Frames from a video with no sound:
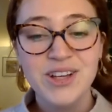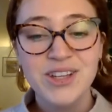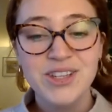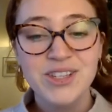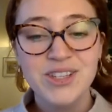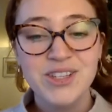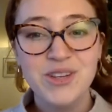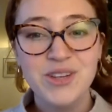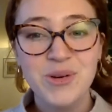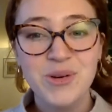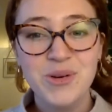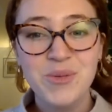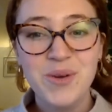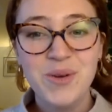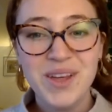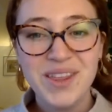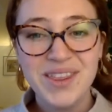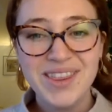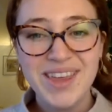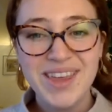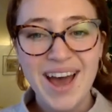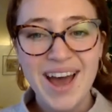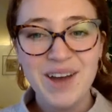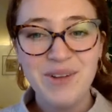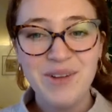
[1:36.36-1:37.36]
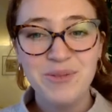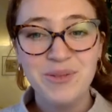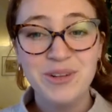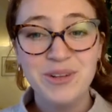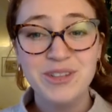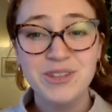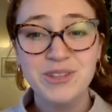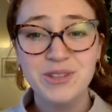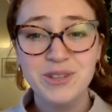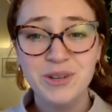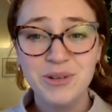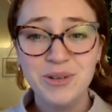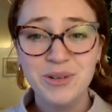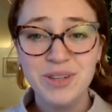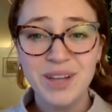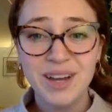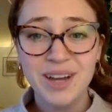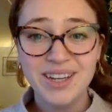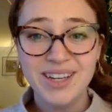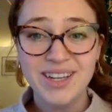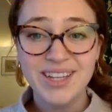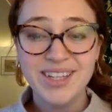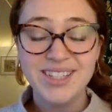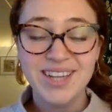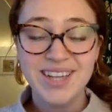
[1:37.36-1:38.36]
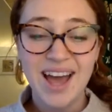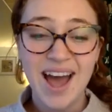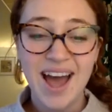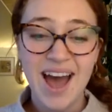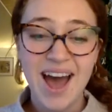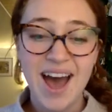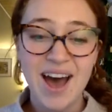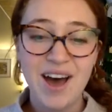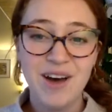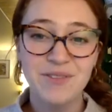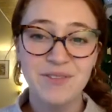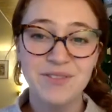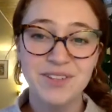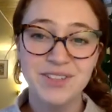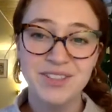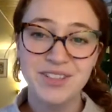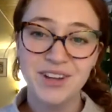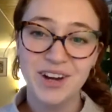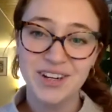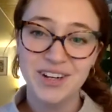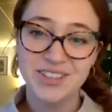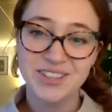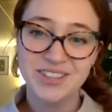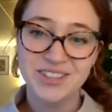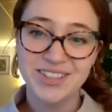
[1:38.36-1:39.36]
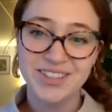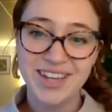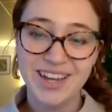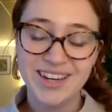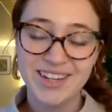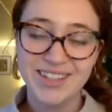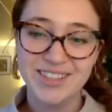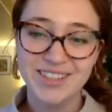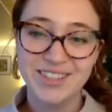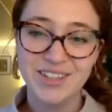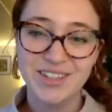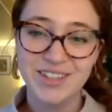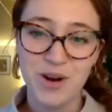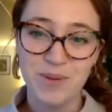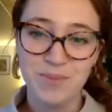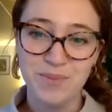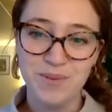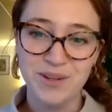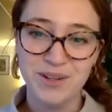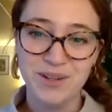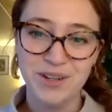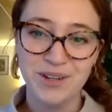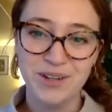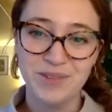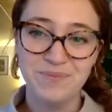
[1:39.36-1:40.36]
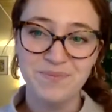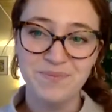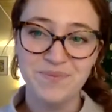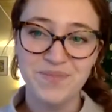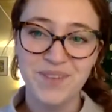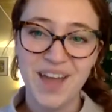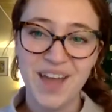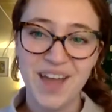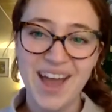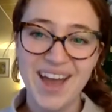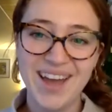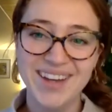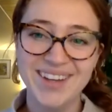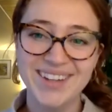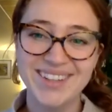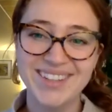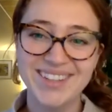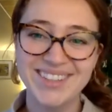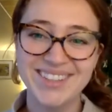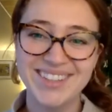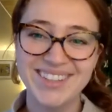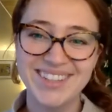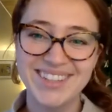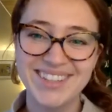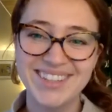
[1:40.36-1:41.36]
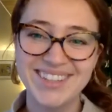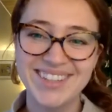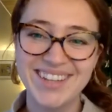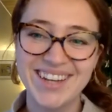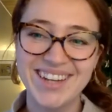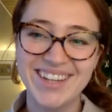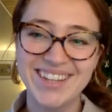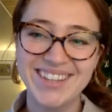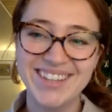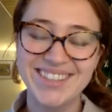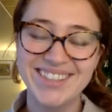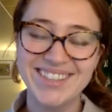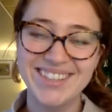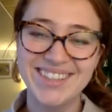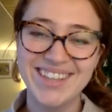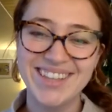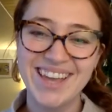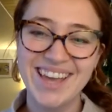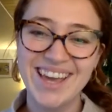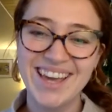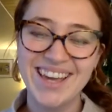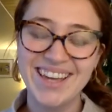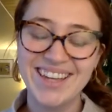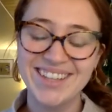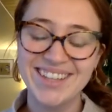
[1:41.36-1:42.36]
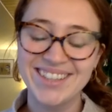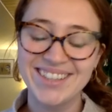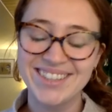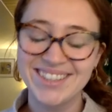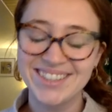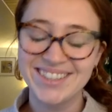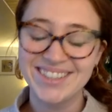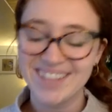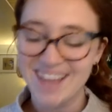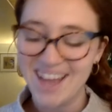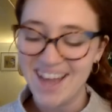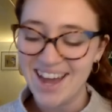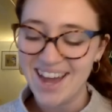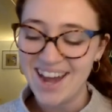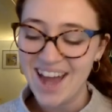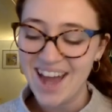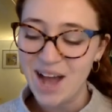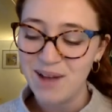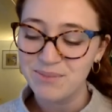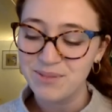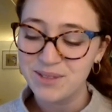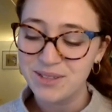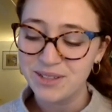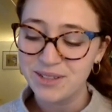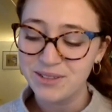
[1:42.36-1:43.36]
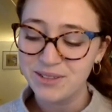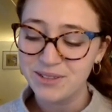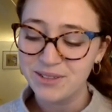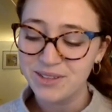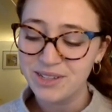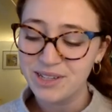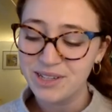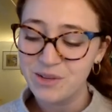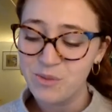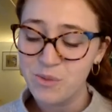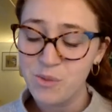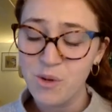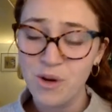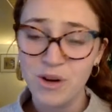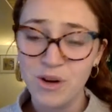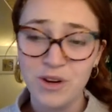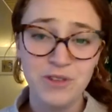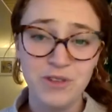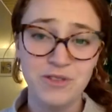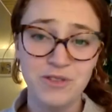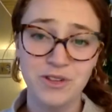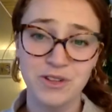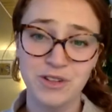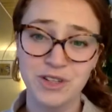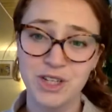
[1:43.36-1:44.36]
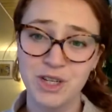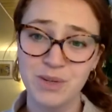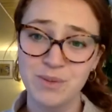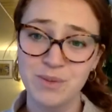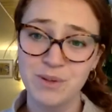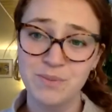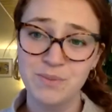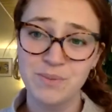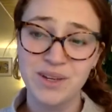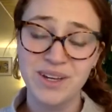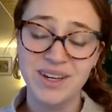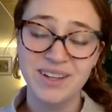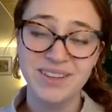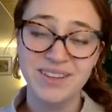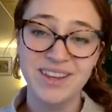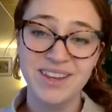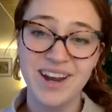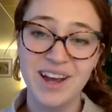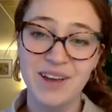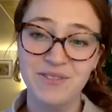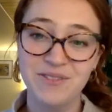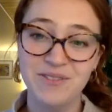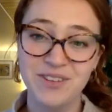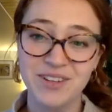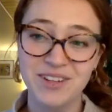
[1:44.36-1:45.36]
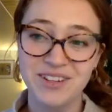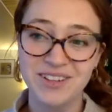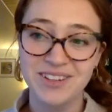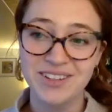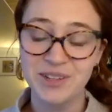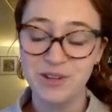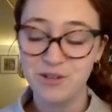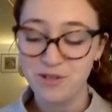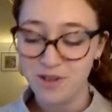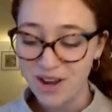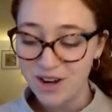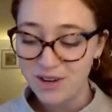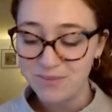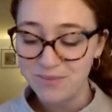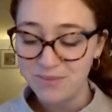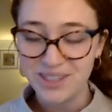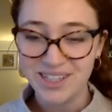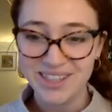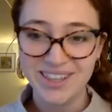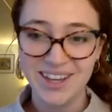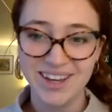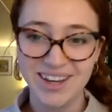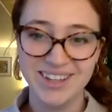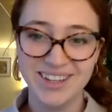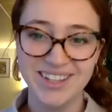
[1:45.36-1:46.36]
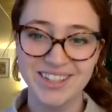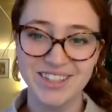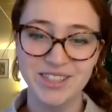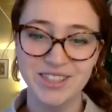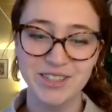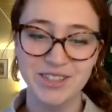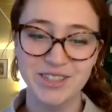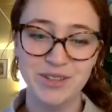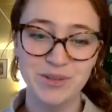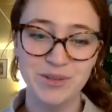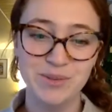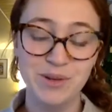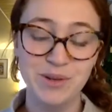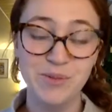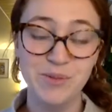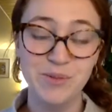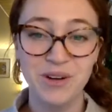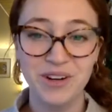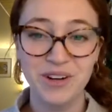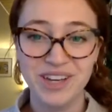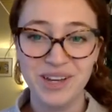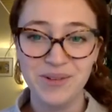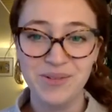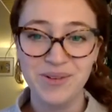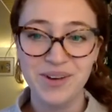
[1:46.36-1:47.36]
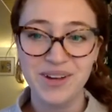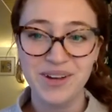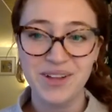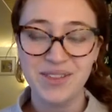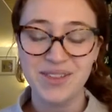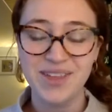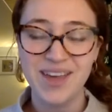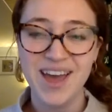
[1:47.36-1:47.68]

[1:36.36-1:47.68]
So with that, we're so lucky to have Dr. Dennis Carpenter. And Dennis is an absolutely wonderful human being that I feel incredibly lucky to be working with